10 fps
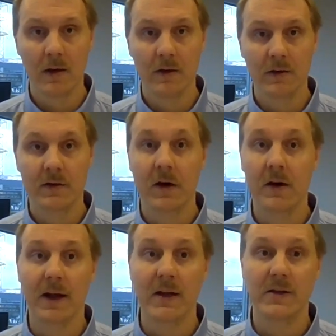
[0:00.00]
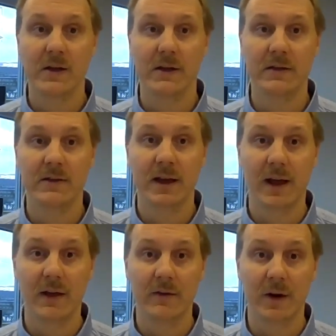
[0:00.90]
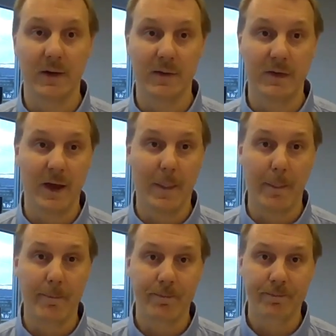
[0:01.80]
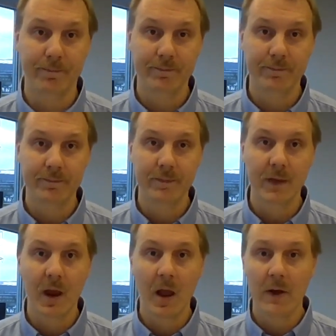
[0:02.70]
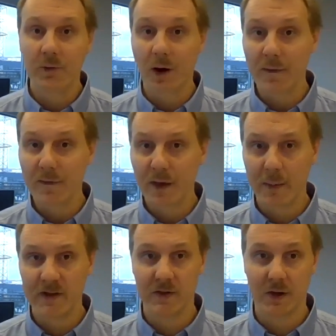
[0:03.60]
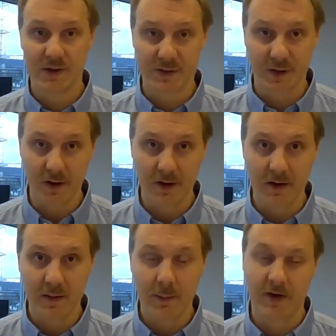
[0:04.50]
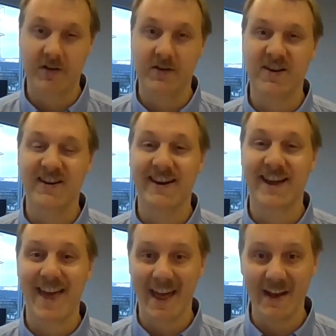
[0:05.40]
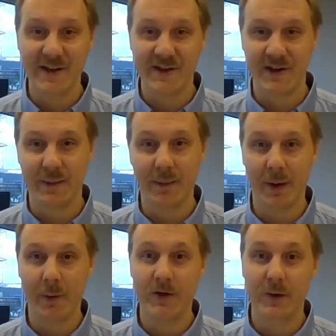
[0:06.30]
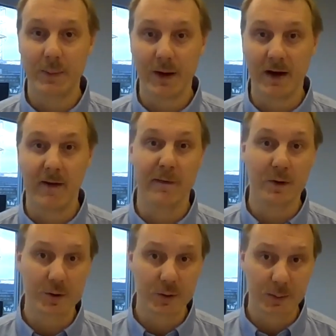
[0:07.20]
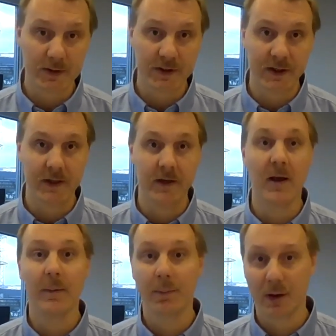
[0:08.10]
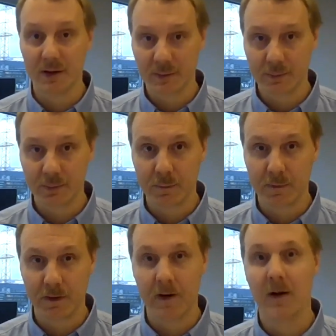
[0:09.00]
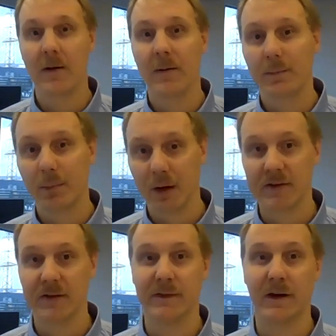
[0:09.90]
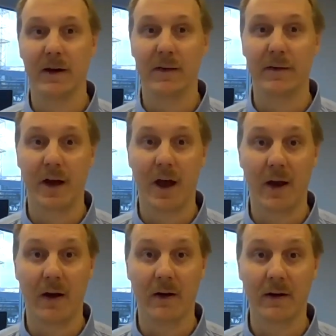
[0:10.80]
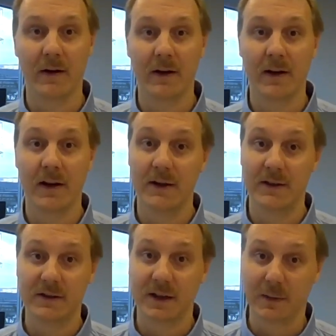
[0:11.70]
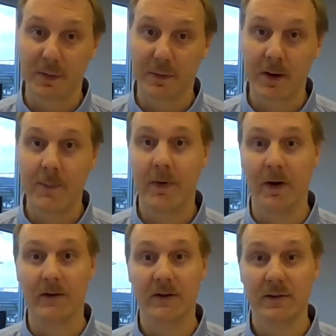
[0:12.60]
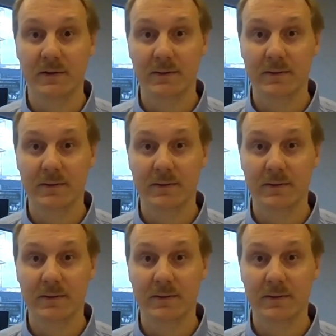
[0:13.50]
Stark engines and Triton VM. Triton VM is not a Stark, but a Stark engine, by which we mean a virtual machine plus a prover plus a verifier. It's a set of 3 parts.